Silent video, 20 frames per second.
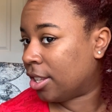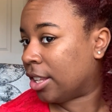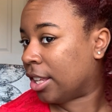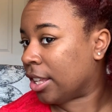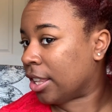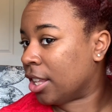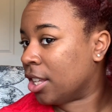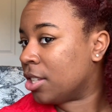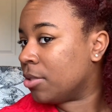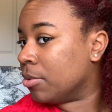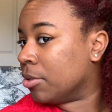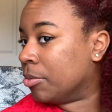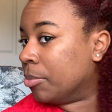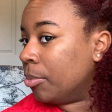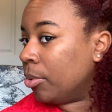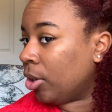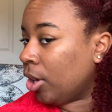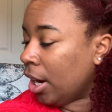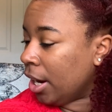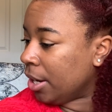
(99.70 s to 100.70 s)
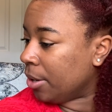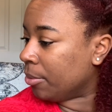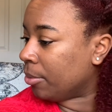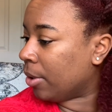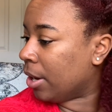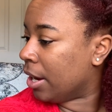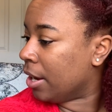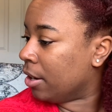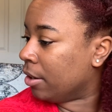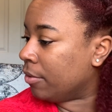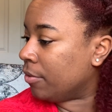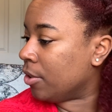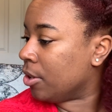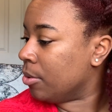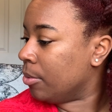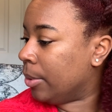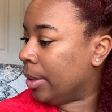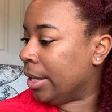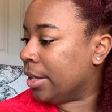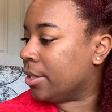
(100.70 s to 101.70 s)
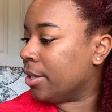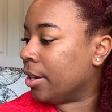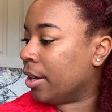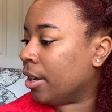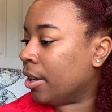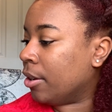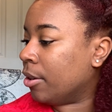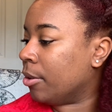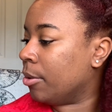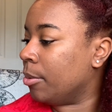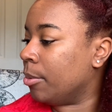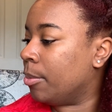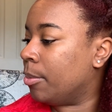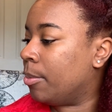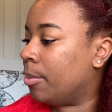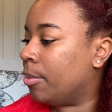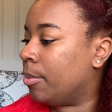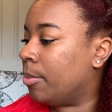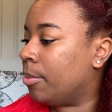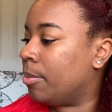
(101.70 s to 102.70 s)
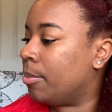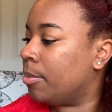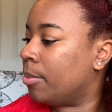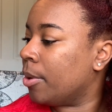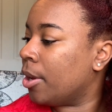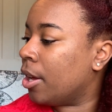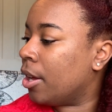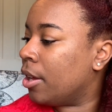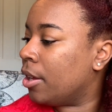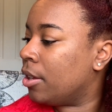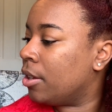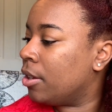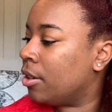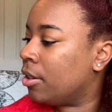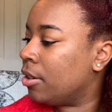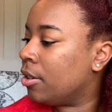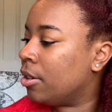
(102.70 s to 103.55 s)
Like, this was bright red a few weeks ago, but,